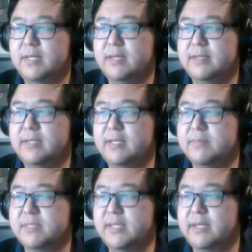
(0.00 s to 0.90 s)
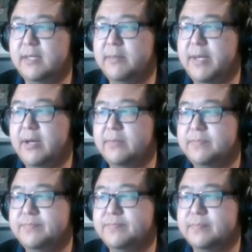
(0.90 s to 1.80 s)
the team is thinking about.
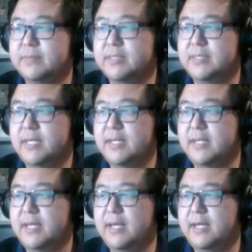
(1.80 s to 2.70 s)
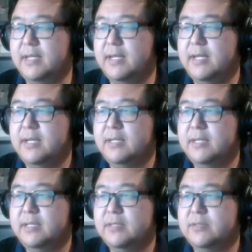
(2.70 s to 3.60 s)
And then,
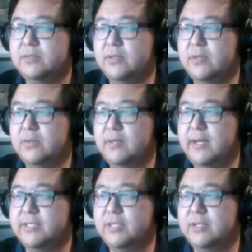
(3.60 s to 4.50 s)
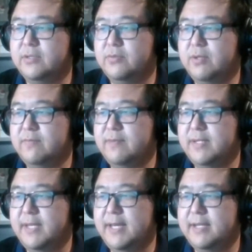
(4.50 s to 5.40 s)
so actually on the 12th
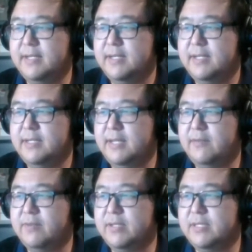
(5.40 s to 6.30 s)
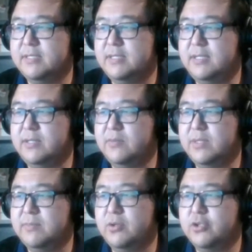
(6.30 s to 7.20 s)
again, they released what
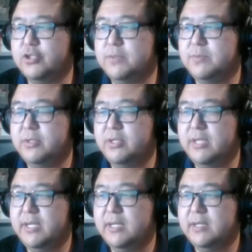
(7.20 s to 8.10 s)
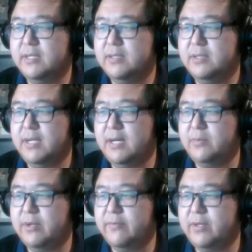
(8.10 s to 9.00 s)
the poker chips will look like.
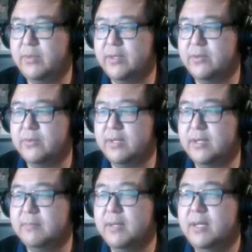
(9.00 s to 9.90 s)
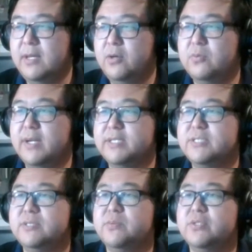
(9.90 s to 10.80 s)
We already went through them. Oh,
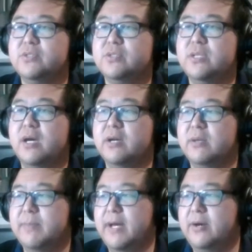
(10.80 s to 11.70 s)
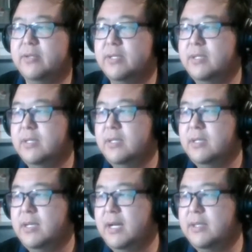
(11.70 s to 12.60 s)
actually, we should talk about
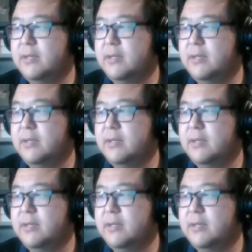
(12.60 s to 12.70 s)
their